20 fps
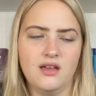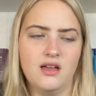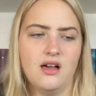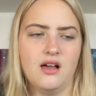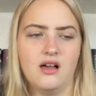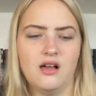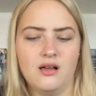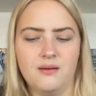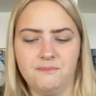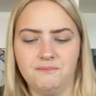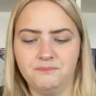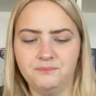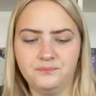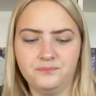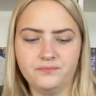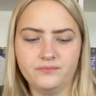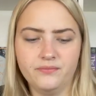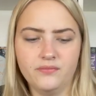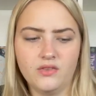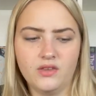
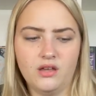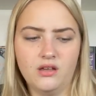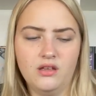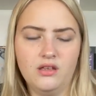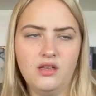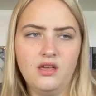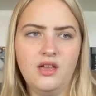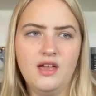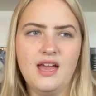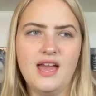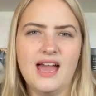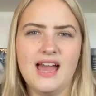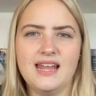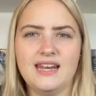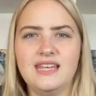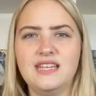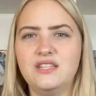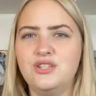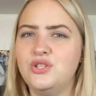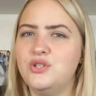I
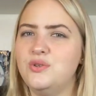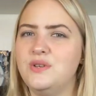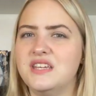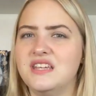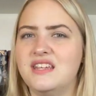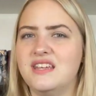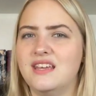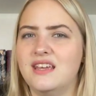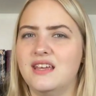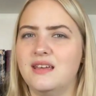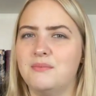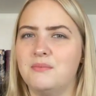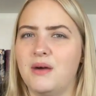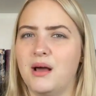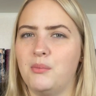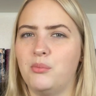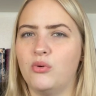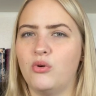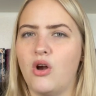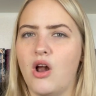need to get my
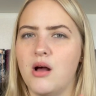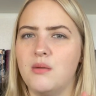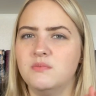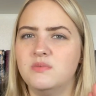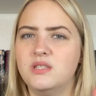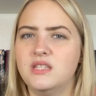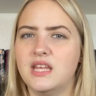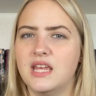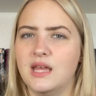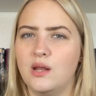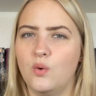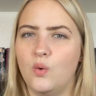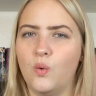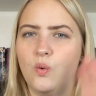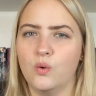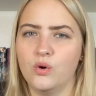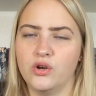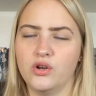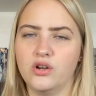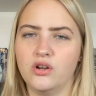prompts in
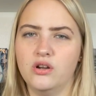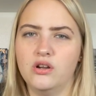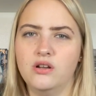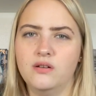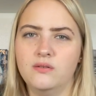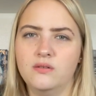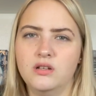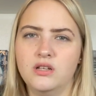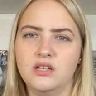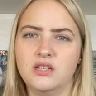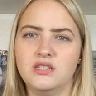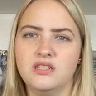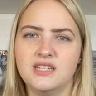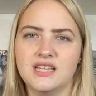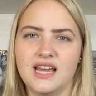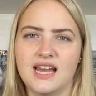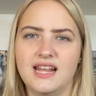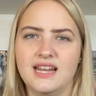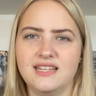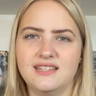order to
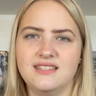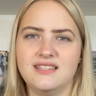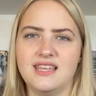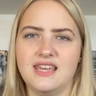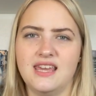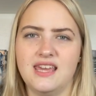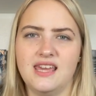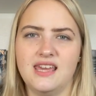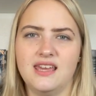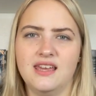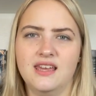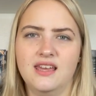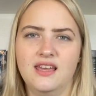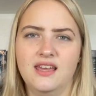kind of see